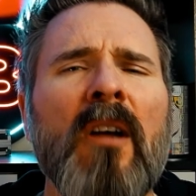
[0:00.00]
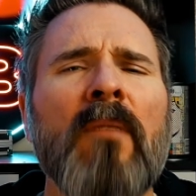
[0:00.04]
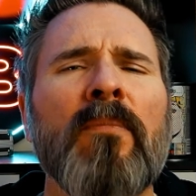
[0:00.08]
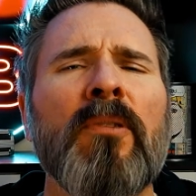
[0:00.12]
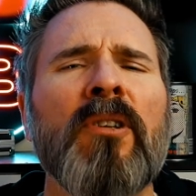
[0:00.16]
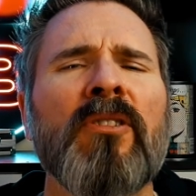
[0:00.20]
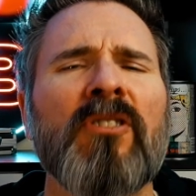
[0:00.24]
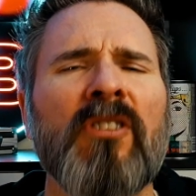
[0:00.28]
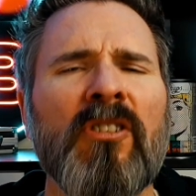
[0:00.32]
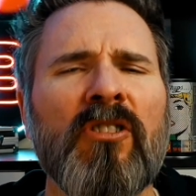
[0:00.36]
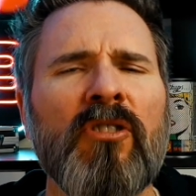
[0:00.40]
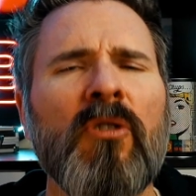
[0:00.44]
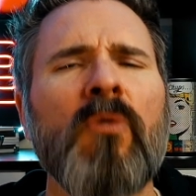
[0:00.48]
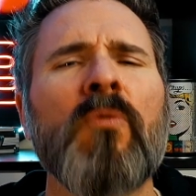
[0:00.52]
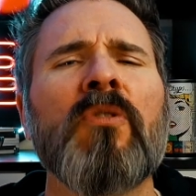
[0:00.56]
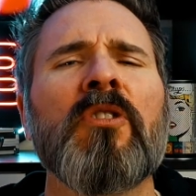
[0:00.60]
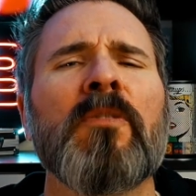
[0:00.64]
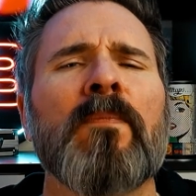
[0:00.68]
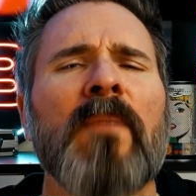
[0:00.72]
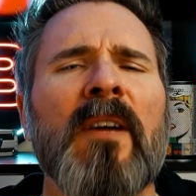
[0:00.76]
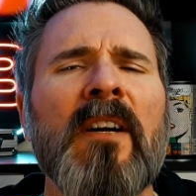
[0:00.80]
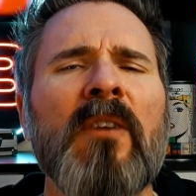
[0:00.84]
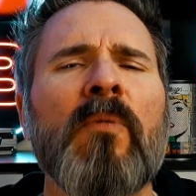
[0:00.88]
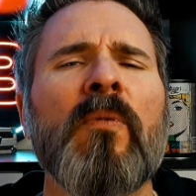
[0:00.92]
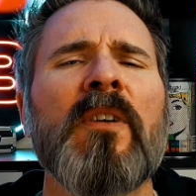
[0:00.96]
Plus it's always
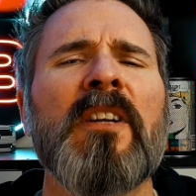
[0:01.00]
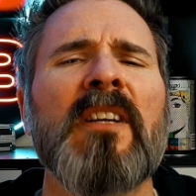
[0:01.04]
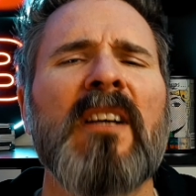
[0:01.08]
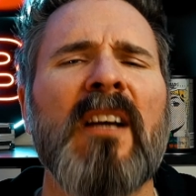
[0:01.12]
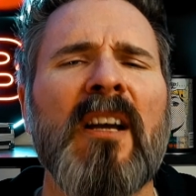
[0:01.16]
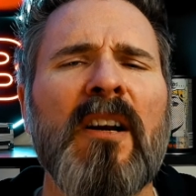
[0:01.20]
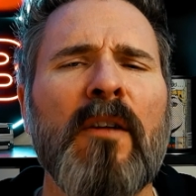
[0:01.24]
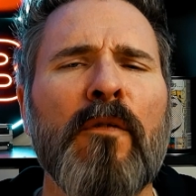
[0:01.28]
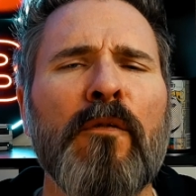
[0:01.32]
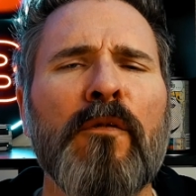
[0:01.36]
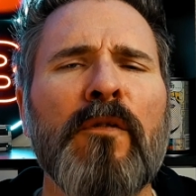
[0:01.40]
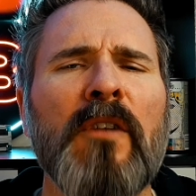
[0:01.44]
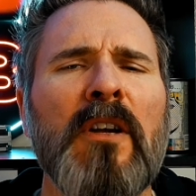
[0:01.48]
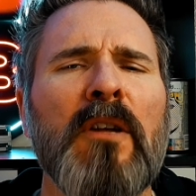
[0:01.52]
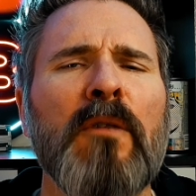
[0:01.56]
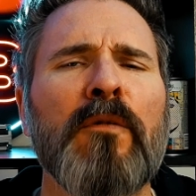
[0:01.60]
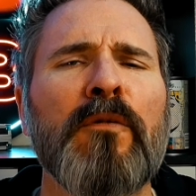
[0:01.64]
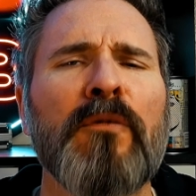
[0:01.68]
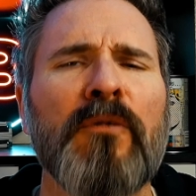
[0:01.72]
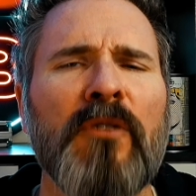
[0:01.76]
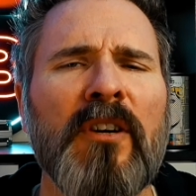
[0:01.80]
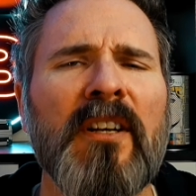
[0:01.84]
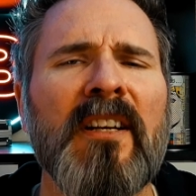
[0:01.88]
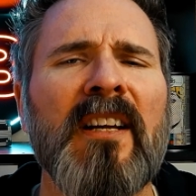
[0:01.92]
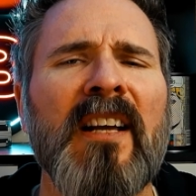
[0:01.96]
better when you get a feel
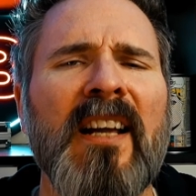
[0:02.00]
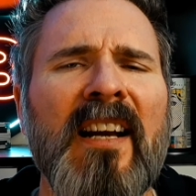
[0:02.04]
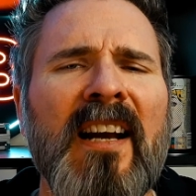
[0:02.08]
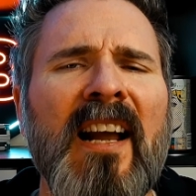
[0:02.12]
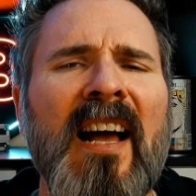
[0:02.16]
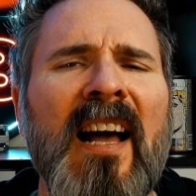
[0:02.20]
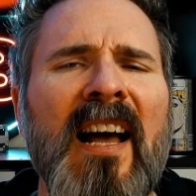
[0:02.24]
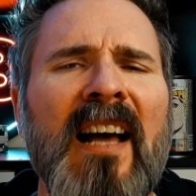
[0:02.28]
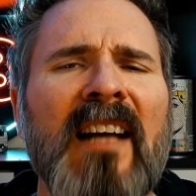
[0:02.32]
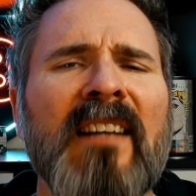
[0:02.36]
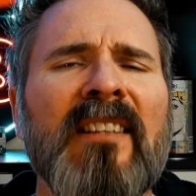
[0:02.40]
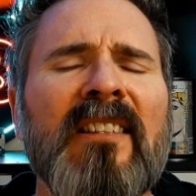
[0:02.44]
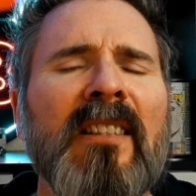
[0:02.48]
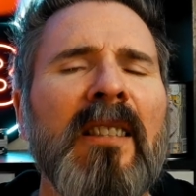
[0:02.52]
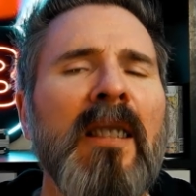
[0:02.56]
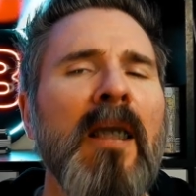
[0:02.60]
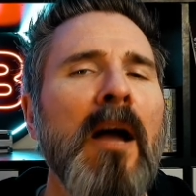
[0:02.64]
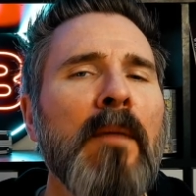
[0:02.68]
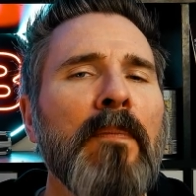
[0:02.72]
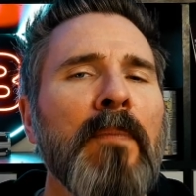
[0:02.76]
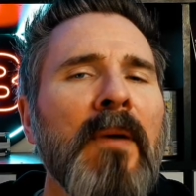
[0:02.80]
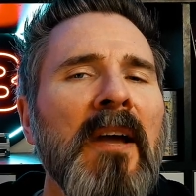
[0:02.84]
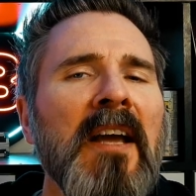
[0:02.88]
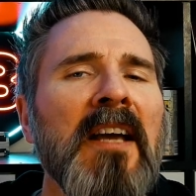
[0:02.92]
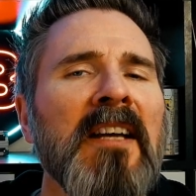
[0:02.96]
for it in hand.
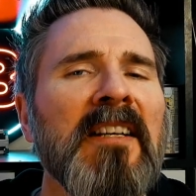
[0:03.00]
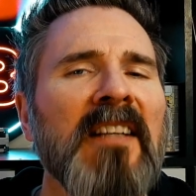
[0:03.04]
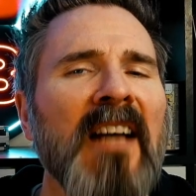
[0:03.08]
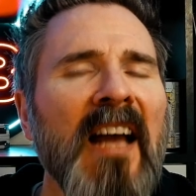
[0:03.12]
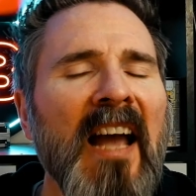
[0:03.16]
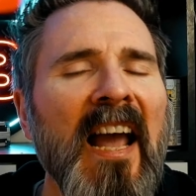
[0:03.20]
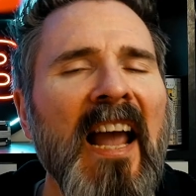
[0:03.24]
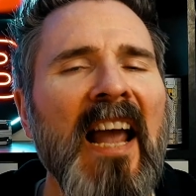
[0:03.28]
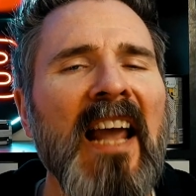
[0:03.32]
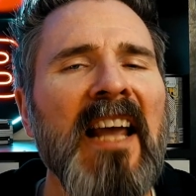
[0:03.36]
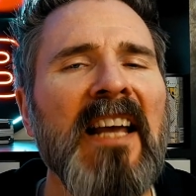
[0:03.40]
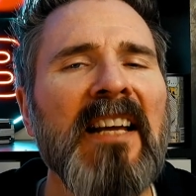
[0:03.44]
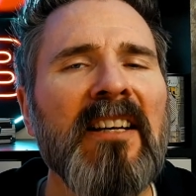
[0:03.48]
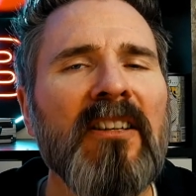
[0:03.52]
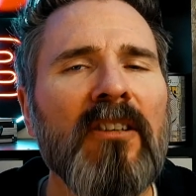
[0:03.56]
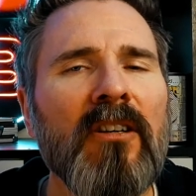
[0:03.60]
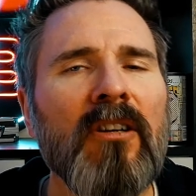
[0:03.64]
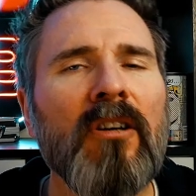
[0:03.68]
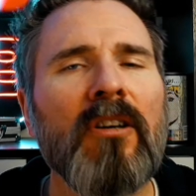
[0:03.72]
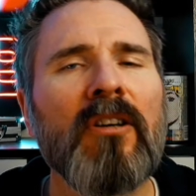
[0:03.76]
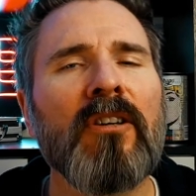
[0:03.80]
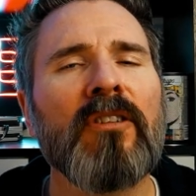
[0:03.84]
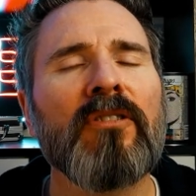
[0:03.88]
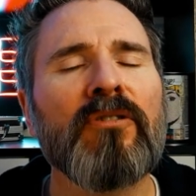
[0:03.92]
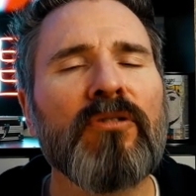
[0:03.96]
I paid
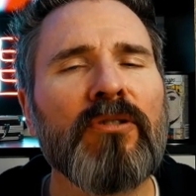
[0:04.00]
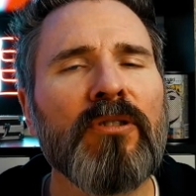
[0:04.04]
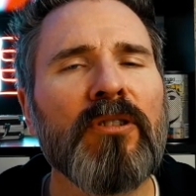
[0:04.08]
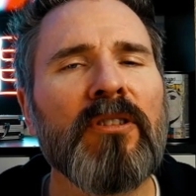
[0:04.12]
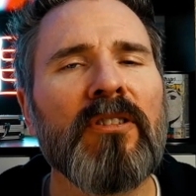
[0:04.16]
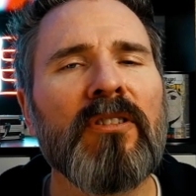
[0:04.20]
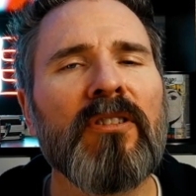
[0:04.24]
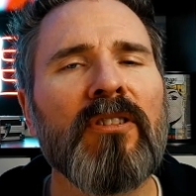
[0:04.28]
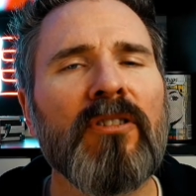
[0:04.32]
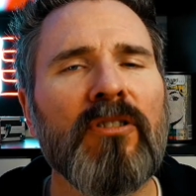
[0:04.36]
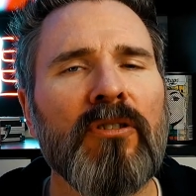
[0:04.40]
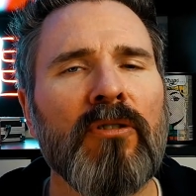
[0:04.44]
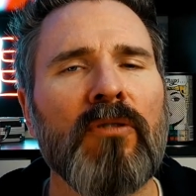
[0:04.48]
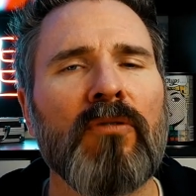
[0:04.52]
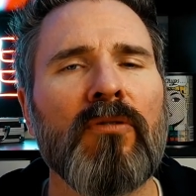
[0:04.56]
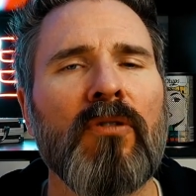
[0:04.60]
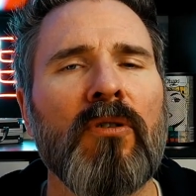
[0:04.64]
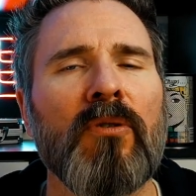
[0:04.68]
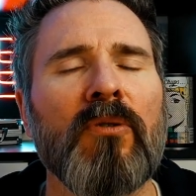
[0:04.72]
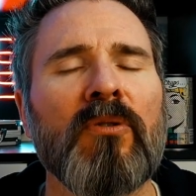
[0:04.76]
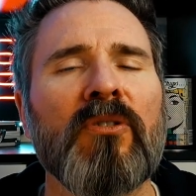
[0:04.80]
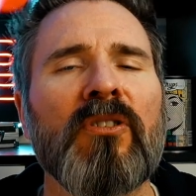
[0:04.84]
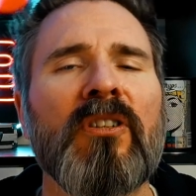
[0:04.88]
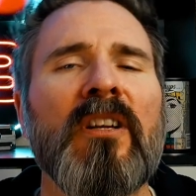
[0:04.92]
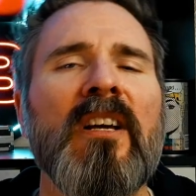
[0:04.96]
800
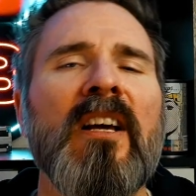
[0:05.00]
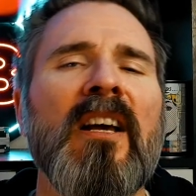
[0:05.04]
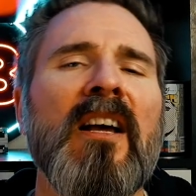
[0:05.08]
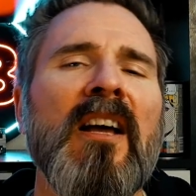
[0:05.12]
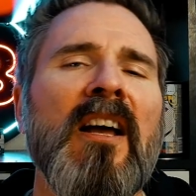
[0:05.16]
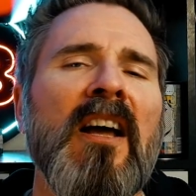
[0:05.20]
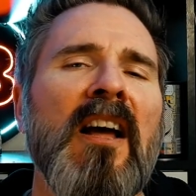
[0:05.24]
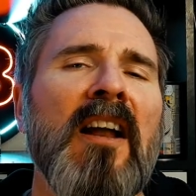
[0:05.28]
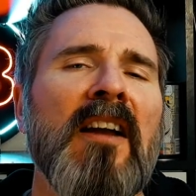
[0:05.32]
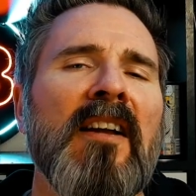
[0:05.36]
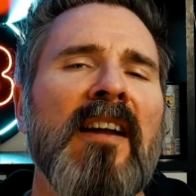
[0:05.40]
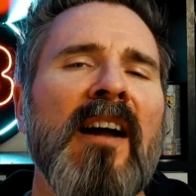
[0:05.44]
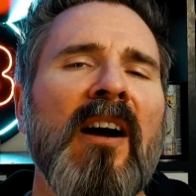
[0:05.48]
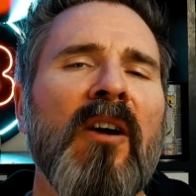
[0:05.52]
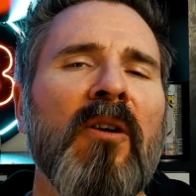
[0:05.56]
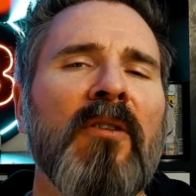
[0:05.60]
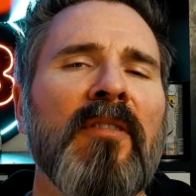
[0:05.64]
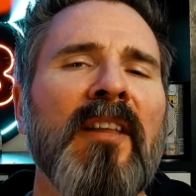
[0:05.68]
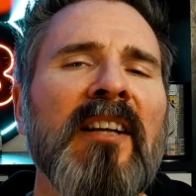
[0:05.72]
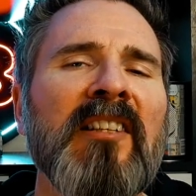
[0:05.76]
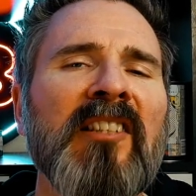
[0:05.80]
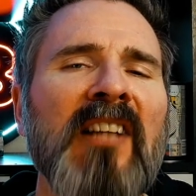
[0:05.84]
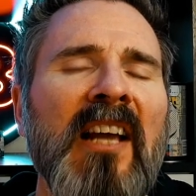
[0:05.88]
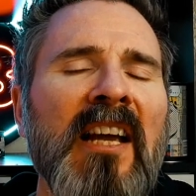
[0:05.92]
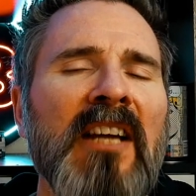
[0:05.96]
euros. Now
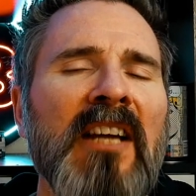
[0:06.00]
that's